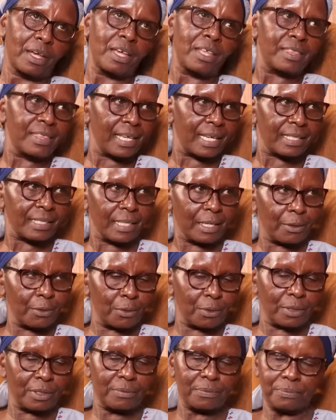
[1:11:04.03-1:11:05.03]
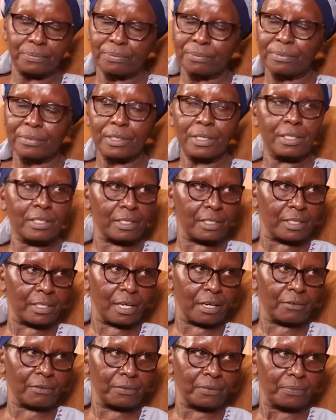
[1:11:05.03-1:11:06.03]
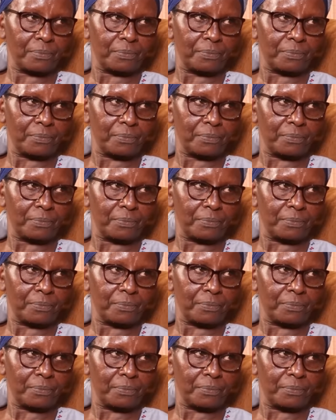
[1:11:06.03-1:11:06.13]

And that alone is enough.